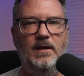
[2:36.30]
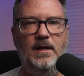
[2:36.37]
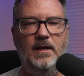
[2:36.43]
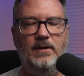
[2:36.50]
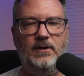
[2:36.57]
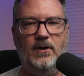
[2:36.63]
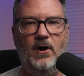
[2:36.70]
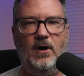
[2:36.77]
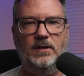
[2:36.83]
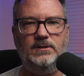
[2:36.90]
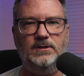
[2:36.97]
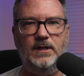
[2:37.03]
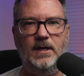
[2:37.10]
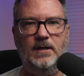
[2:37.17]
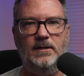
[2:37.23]
it
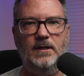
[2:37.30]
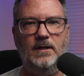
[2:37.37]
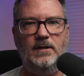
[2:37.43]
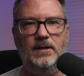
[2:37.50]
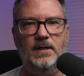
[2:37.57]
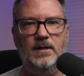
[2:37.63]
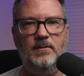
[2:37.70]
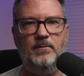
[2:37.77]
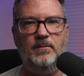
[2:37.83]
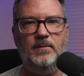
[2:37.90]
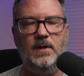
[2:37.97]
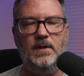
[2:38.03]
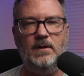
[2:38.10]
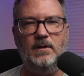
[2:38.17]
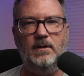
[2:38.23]
costs the L L M
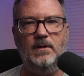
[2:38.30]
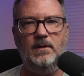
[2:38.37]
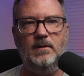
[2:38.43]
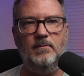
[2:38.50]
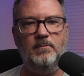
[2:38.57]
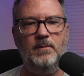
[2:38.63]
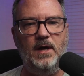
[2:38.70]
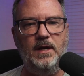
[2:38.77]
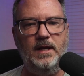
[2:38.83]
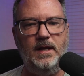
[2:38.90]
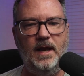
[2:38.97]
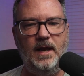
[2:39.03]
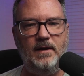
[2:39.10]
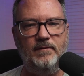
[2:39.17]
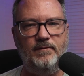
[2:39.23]

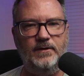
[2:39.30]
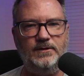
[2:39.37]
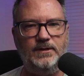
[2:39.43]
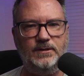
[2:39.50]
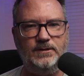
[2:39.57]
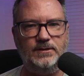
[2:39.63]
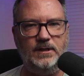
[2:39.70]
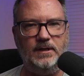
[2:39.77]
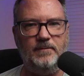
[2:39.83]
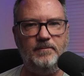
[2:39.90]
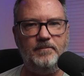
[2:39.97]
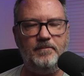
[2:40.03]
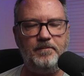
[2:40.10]
money and efficiency.